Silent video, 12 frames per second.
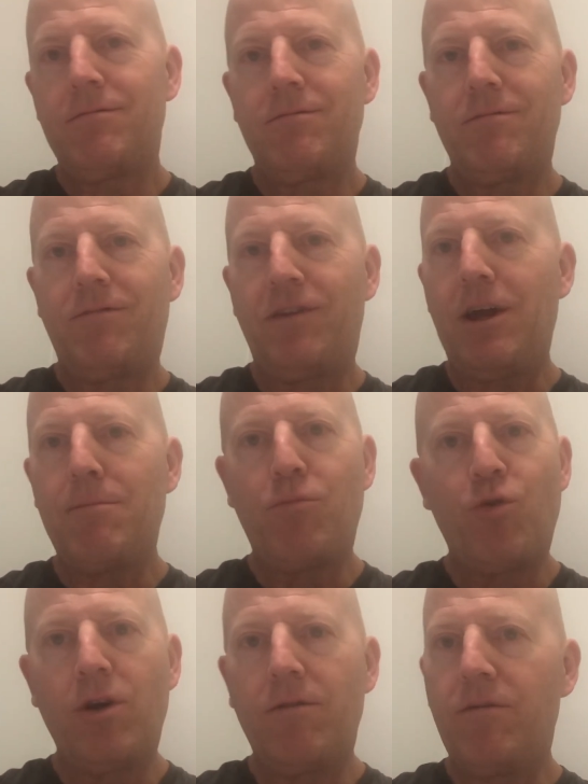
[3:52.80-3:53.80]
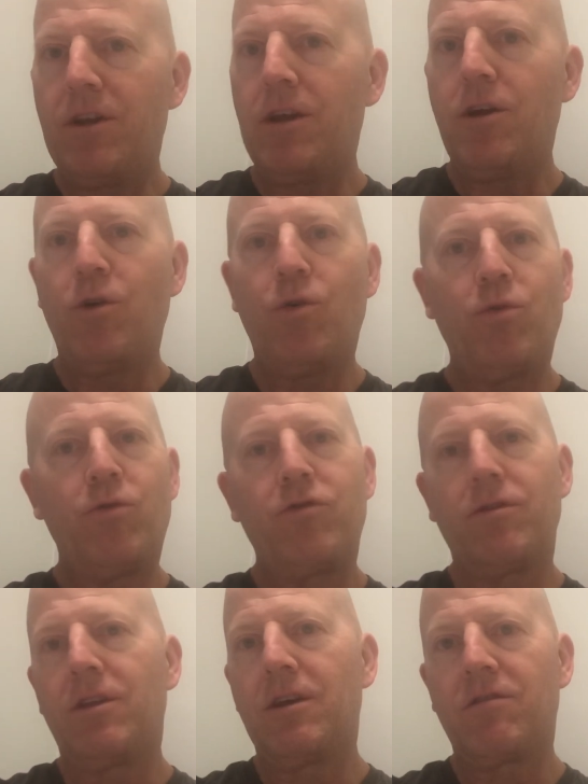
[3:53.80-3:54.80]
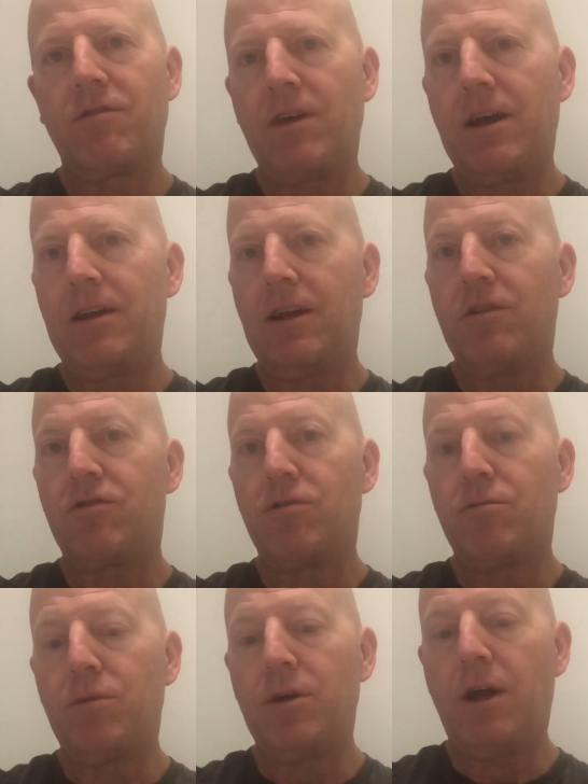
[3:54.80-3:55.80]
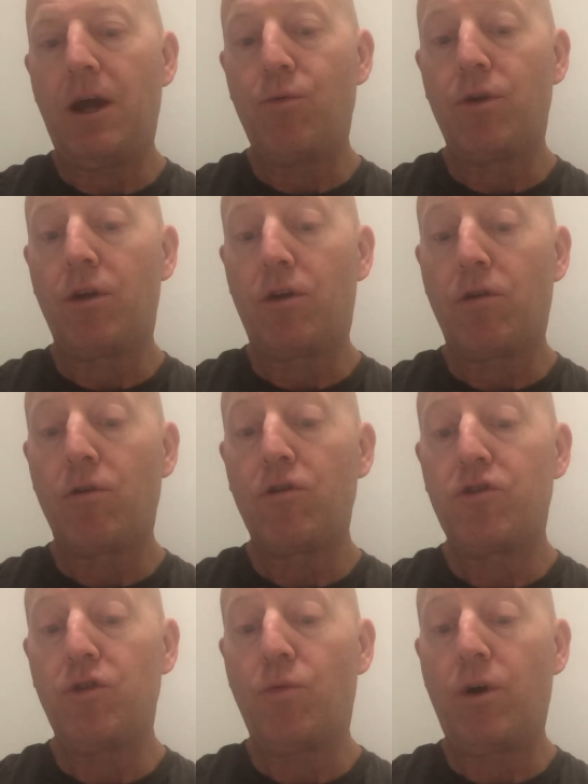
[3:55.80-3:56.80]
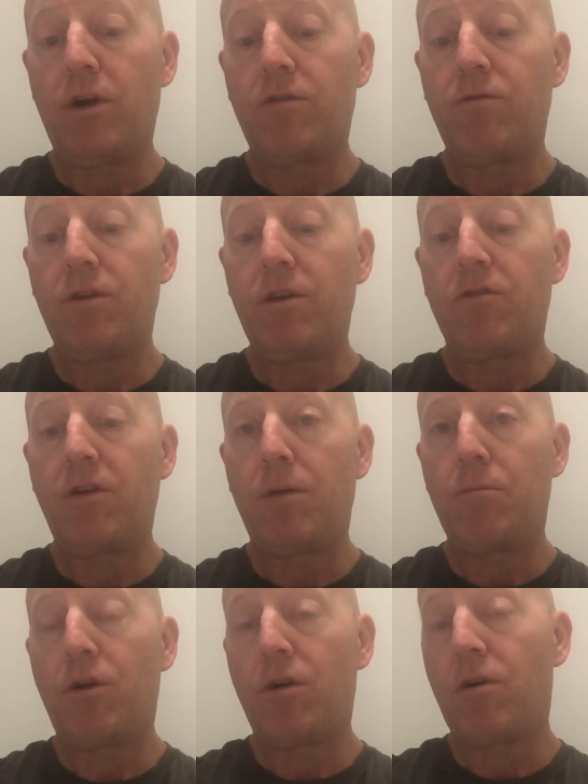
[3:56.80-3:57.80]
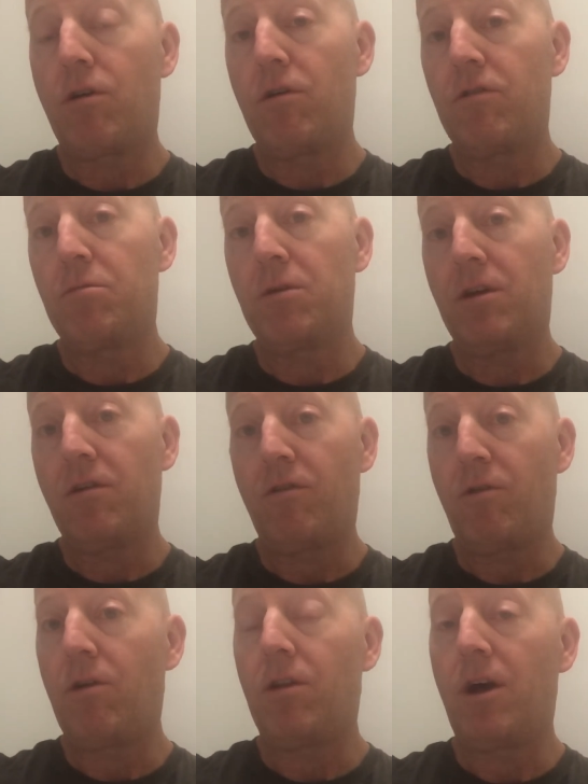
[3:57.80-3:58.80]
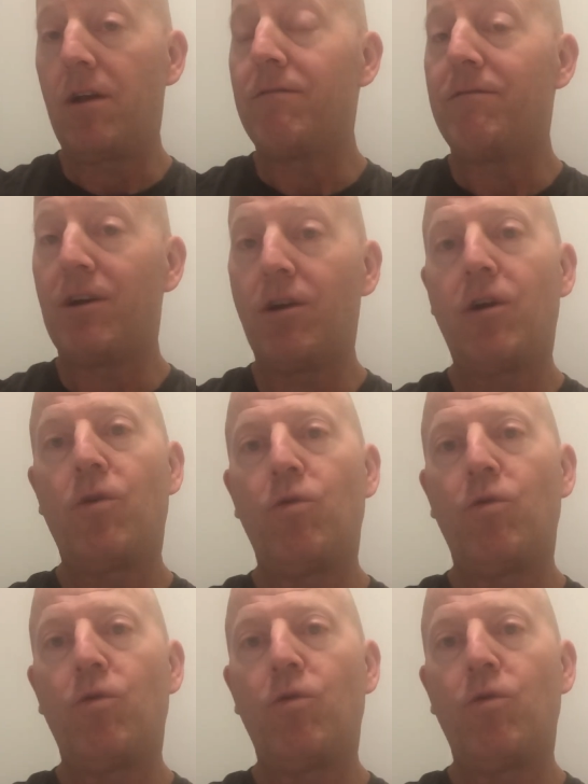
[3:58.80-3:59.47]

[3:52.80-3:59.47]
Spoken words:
flamboyant videos and things of that nature, but I would encourage you to watch vintage oddball cards, because there are a lot of very cool